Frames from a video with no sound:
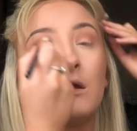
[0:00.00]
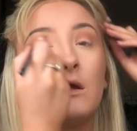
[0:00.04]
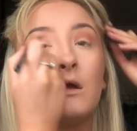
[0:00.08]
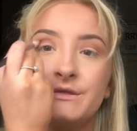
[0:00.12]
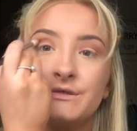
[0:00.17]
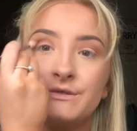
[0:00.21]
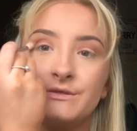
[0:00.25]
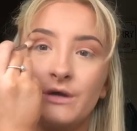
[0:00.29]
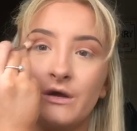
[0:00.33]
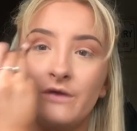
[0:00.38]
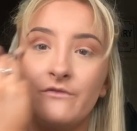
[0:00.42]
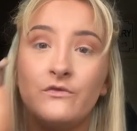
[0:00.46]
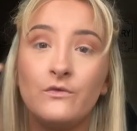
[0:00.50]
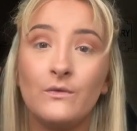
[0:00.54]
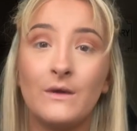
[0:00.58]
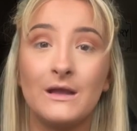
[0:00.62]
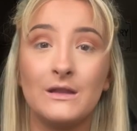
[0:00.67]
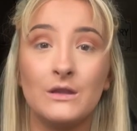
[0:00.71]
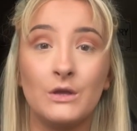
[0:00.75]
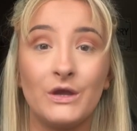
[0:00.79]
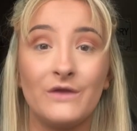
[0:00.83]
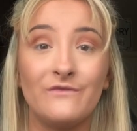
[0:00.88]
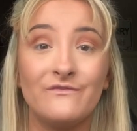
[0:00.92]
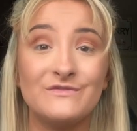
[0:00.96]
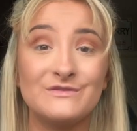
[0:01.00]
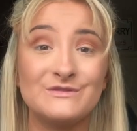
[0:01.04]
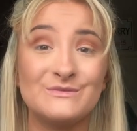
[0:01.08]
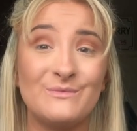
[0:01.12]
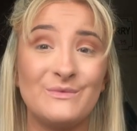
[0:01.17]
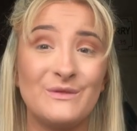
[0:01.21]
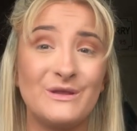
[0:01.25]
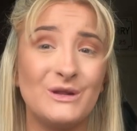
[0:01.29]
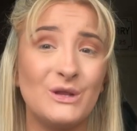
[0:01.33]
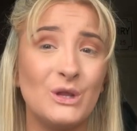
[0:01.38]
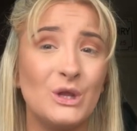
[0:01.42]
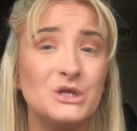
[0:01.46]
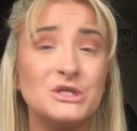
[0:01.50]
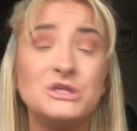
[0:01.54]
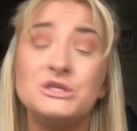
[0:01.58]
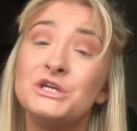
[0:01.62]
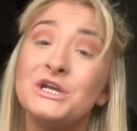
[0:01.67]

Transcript: So if you are looking for something a lot